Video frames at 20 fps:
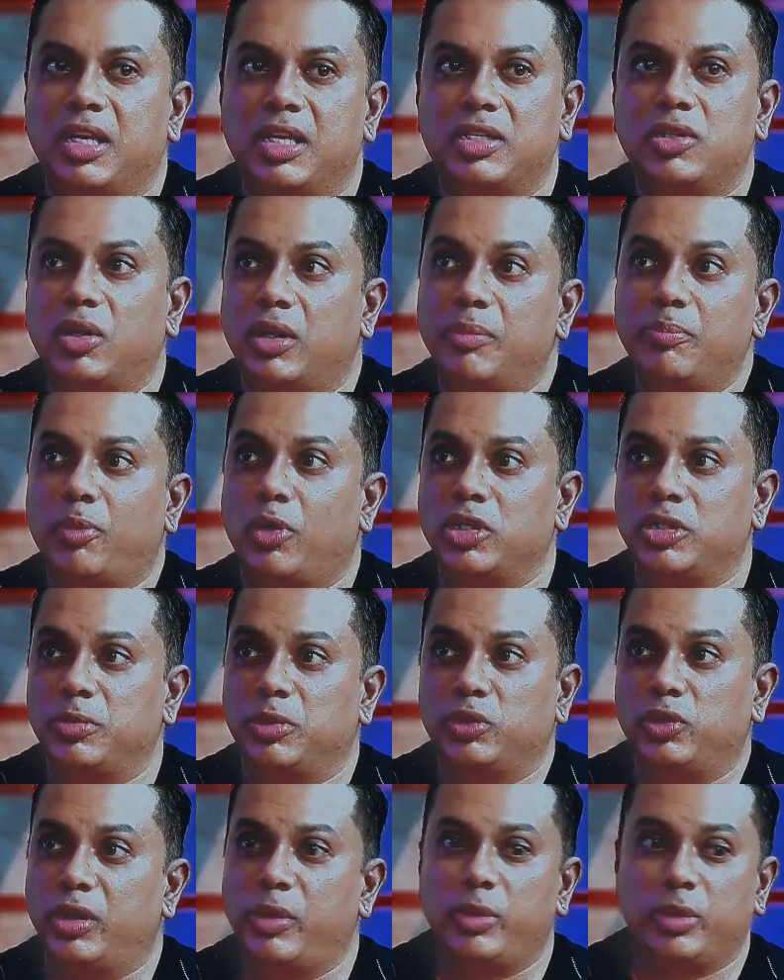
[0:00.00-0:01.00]
It's not
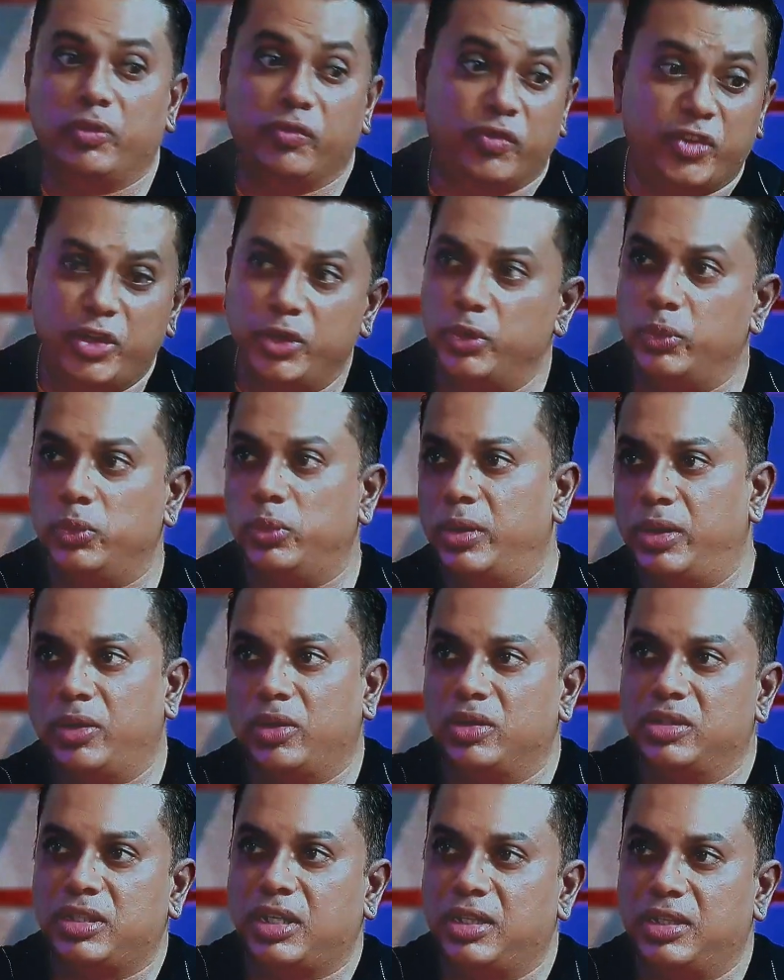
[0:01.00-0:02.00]
impossible to do with View
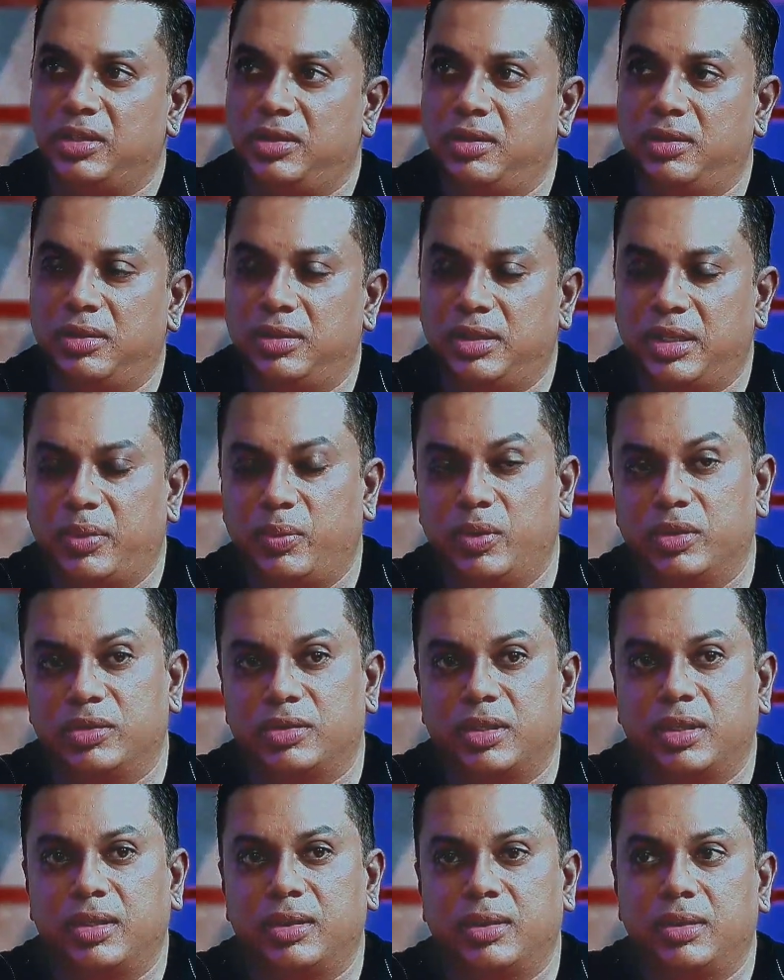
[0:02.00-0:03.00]
and all this other
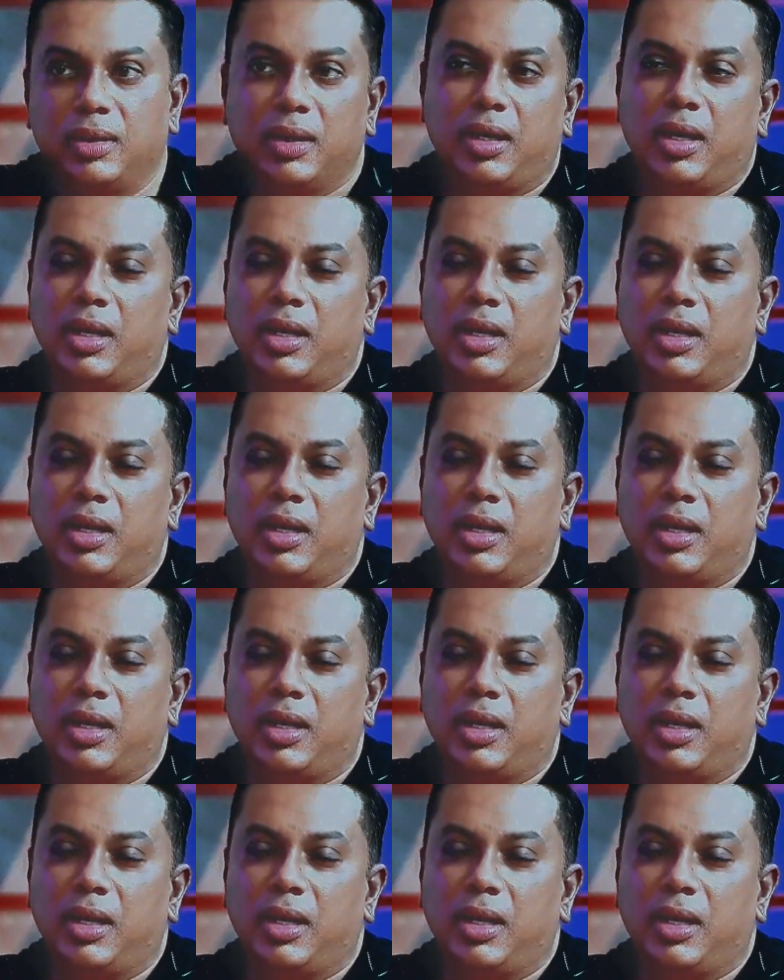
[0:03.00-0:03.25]
levels, right?